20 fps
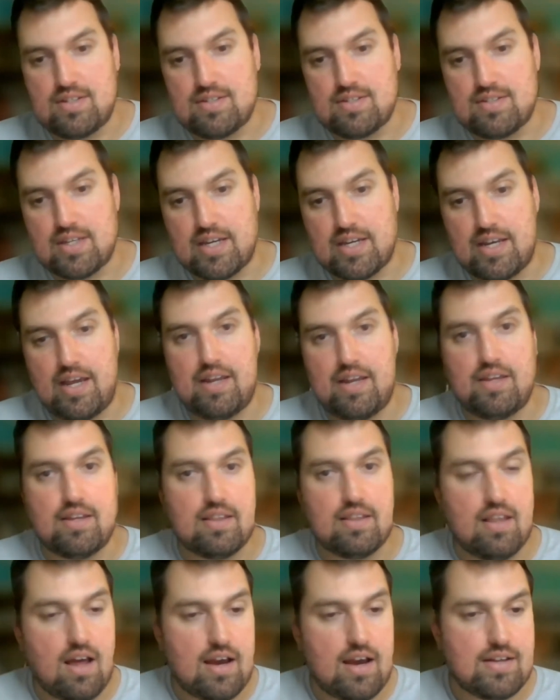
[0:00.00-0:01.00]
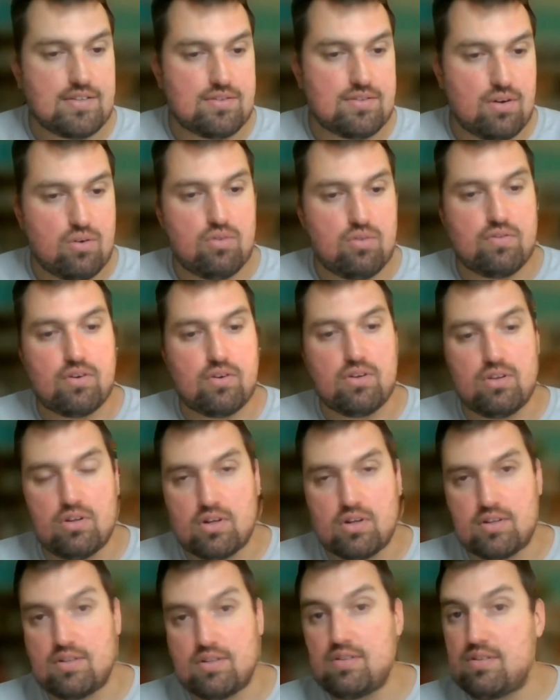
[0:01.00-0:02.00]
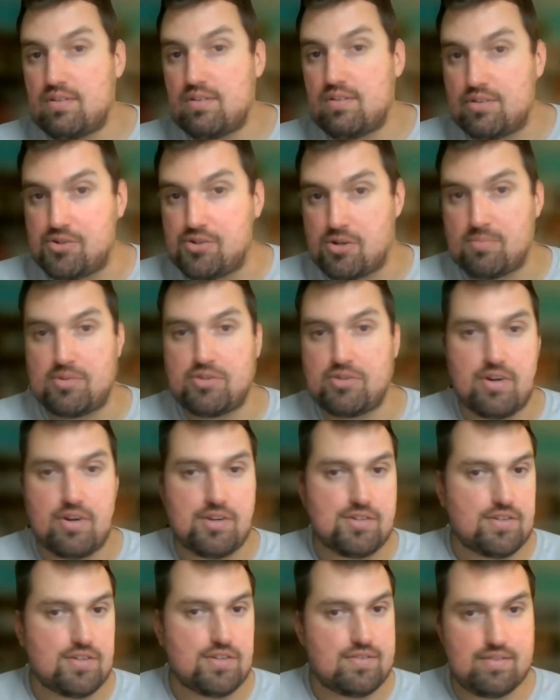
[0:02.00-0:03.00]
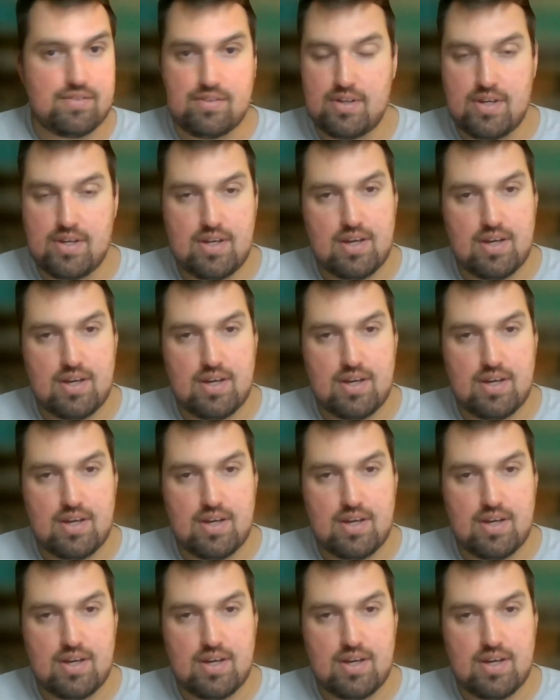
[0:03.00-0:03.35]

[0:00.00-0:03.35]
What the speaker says: is the Canadian lines overlooked the German trenches.